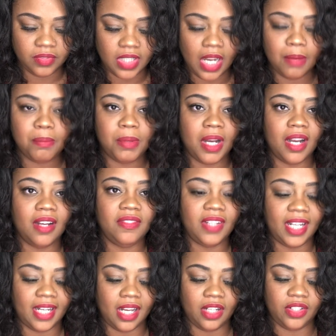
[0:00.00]
above
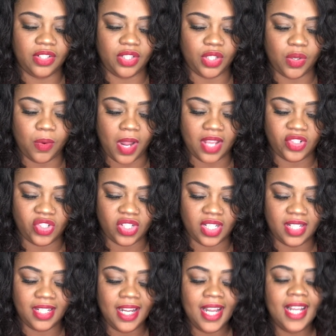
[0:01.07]
and under the
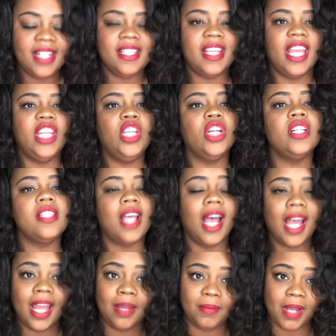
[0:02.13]
question. Take your
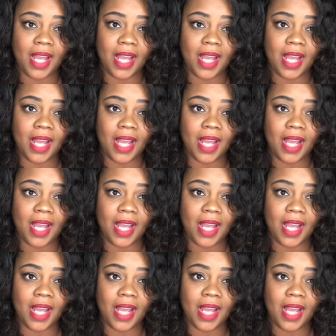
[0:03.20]
time,